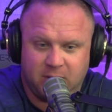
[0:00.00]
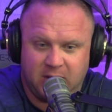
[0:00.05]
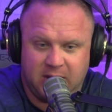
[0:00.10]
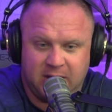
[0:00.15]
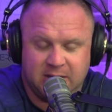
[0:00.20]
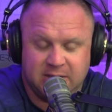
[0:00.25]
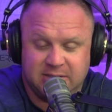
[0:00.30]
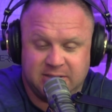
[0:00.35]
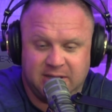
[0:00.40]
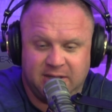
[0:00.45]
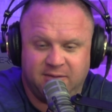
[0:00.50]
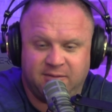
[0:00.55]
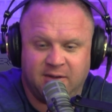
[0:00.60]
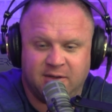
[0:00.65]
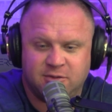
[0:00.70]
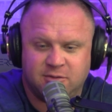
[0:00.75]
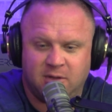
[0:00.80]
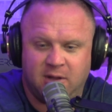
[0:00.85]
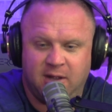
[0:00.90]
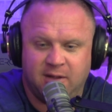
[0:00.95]
In
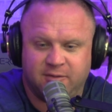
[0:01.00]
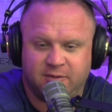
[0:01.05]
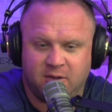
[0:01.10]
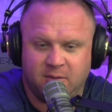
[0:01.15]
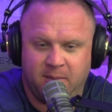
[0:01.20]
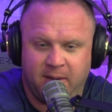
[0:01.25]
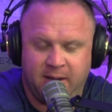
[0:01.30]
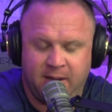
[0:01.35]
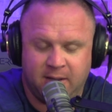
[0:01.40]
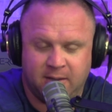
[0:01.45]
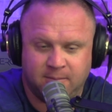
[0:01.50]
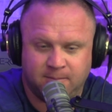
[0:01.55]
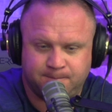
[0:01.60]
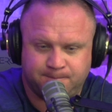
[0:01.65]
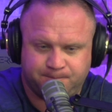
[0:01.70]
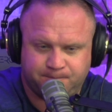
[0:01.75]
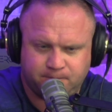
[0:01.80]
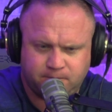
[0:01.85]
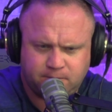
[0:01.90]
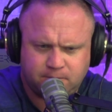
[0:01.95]
decentralized command,
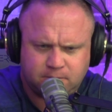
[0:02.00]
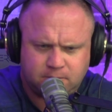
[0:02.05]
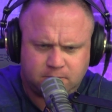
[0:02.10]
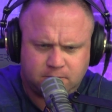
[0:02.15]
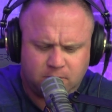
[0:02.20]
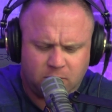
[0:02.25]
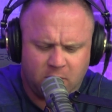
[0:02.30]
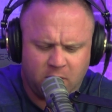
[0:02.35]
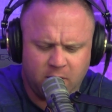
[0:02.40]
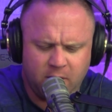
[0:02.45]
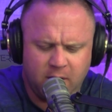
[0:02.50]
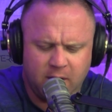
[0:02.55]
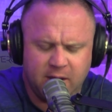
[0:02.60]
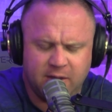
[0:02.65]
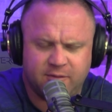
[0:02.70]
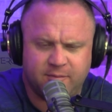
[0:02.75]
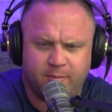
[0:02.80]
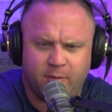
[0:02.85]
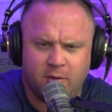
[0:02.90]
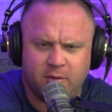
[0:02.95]

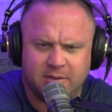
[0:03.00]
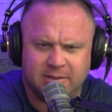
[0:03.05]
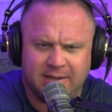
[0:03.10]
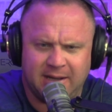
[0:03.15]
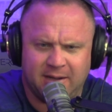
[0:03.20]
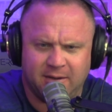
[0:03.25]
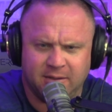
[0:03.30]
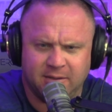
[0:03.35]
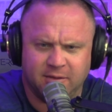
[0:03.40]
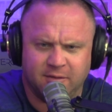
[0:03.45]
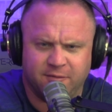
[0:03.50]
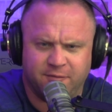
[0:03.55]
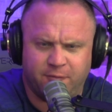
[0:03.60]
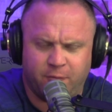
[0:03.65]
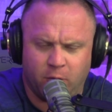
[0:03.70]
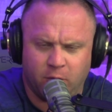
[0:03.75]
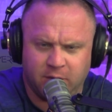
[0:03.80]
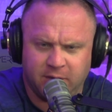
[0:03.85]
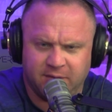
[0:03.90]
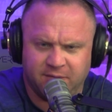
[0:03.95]
it's broken down into
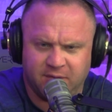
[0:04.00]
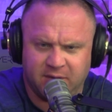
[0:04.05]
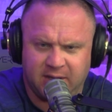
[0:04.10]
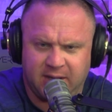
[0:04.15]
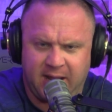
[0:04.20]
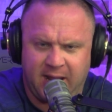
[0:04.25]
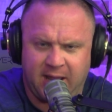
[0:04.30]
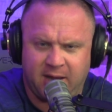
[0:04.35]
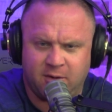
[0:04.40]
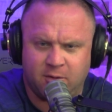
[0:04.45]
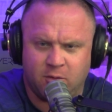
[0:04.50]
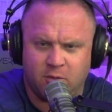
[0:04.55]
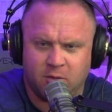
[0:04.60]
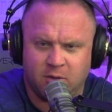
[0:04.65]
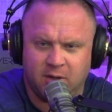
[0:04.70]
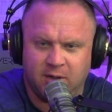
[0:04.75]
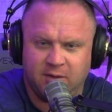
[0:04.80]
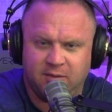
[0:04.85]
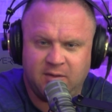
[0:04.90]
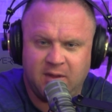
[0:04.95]
four different
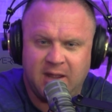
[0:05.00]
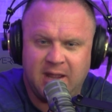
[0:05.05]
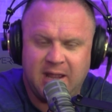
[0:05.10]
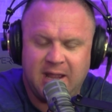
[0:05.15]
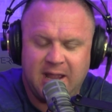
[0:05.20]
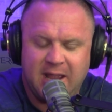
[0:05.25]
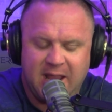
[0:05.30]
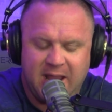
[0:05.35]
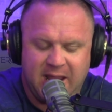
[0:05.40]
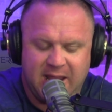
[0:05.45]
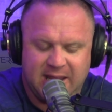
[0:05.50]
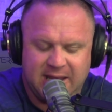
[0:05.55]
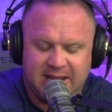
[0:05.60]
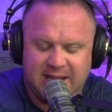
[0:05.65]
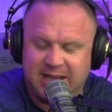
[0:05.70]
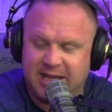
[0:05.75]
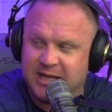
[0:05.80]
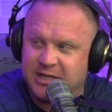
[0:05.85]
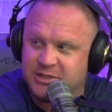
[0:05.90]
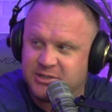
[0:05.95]
categories, and
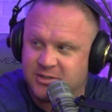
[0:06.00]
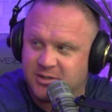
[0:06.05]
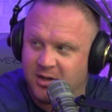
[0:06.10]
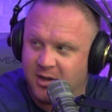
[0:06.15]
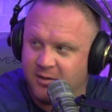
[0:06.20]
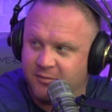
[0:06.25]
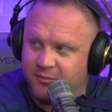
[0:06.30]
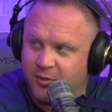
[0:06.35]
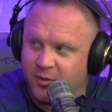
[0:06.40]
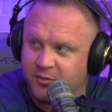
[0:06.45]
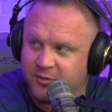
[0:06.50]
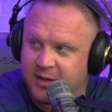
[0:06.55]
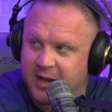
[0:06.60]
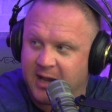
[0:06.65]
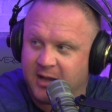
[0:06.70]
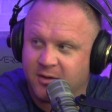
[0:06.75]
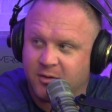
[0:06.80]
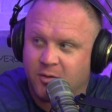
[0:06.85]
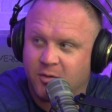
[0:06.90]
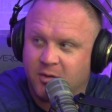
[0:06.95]
each of those
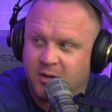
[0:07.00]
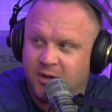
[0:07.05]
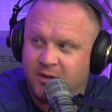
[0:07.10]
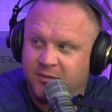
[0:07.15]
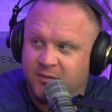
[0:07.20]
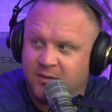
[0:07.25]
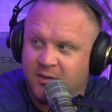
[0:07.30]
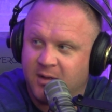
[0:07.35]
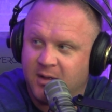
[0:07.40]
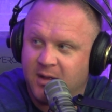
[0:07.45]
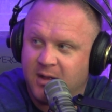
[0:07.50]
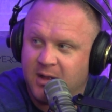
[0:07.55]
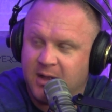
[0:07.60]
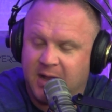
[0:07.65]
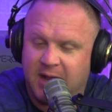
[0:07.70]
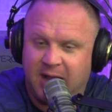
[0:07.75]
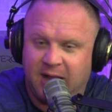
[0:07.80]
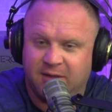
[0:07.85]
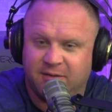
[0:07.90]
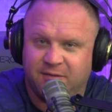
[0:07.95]
categories
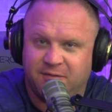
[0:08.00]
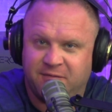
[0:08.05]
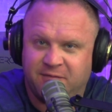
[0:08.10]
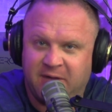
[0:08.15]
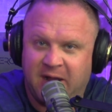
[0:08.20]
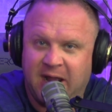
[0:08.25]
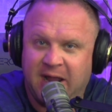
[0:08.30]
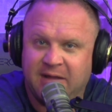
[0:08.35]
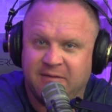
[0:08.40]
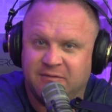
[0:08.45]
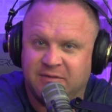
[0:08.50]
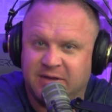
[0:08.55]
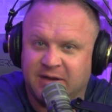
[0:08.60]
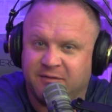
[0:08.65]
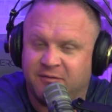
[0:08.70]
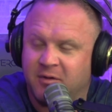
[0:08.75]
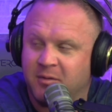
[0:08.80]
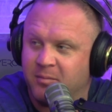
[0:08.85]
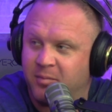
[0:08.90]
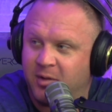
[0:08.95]
has five
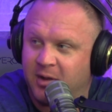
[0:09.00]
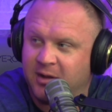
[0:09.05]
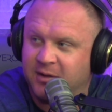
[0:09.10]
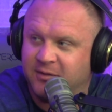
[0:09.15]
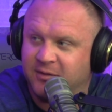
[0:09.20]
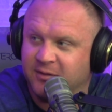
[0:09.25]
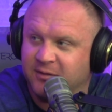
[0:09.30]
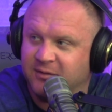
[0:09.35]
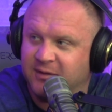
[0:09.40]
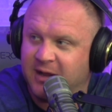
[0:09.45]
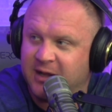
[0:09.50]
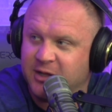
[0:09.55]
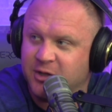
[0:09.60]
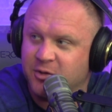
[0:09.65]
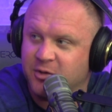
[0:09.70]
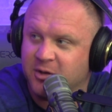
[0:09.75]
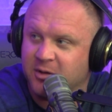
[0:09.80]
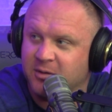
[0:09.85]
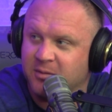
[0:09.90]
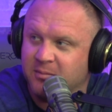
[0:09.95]
different places that
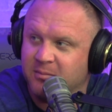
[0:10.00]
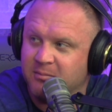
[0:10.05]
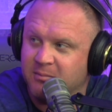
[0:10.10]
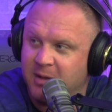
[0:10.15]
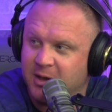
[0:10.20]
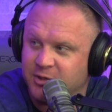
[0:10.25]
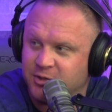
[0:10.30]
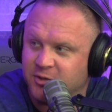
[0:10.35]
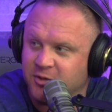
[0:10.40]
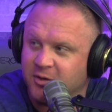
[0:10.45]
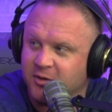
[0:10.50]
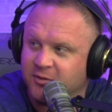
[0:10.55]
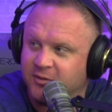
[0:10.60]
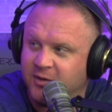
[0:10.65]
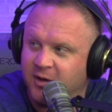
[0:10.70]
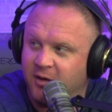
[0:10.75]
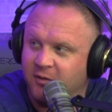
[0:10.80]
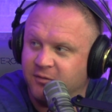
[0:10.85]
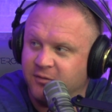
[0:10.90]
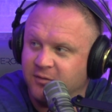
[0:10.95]
you can measure
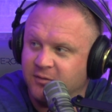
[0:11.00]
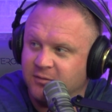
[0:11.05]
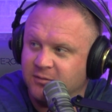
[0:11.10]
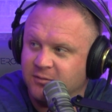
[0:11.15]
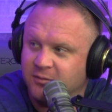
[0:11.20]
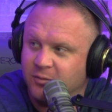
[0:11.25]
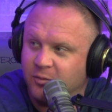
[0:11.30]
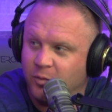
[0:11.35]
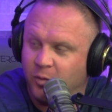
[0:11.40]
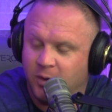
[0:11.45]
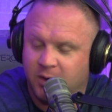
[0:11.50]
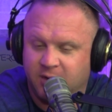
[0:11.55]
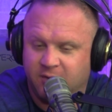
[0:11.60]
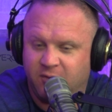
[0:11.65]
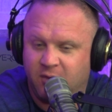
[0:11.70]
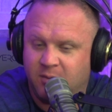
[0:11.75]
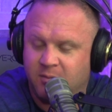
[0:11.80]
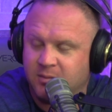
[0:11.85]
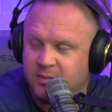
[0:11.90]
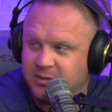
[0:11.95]
yourself. One of
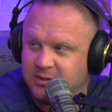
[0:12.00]
them,